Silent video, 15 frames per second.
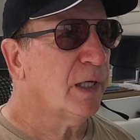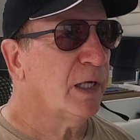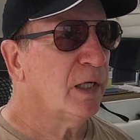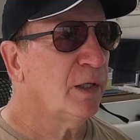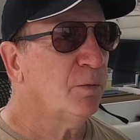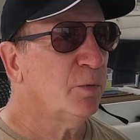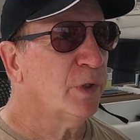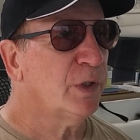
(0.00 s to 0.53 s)
And
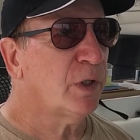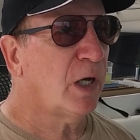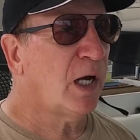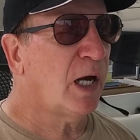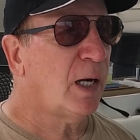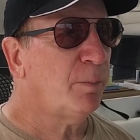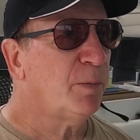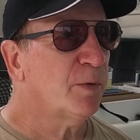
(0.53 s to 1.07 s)
it would
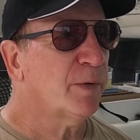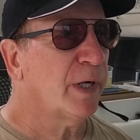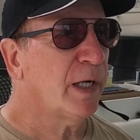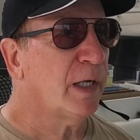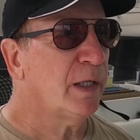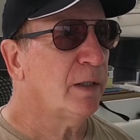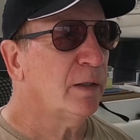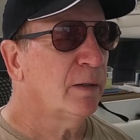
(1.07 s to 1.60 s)

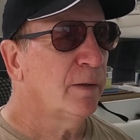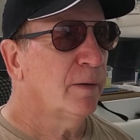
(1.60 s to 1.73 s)
operate